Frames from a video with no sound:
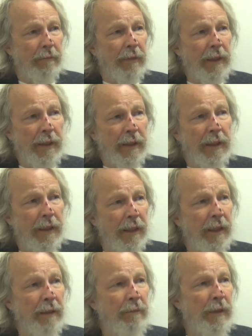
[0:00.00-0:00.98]
meeting
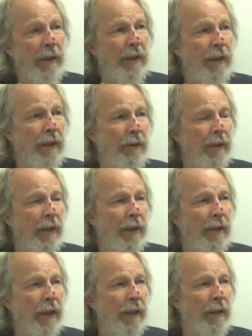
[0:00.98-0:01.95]
him and that,
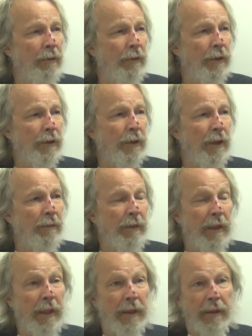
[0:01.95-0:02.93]
it, that he was going to
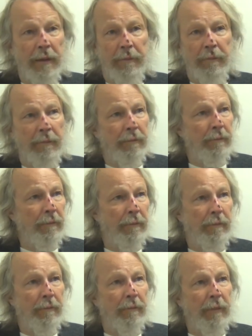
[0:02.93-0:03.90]
be like a
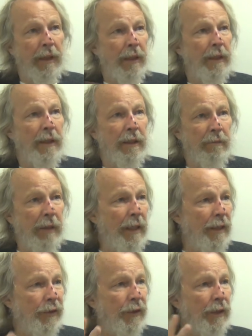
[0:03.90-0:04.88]
mentally ill
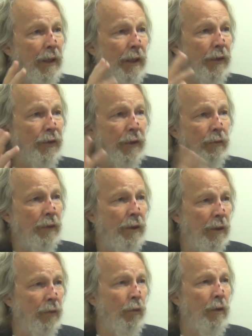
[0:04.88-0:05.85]
basket case that we
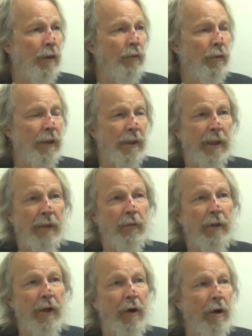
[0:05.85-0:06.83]
couldn't work with.
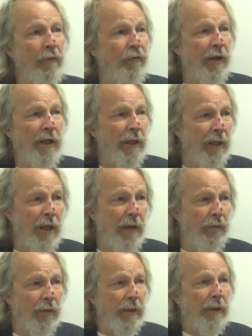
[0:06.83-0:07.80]
And we all fell in
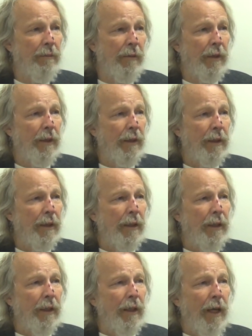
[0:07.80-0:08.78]
love with him.
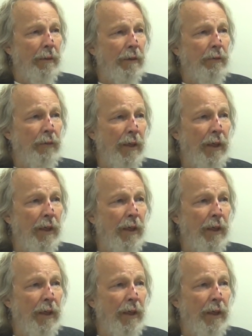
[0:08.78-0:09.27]
I mean,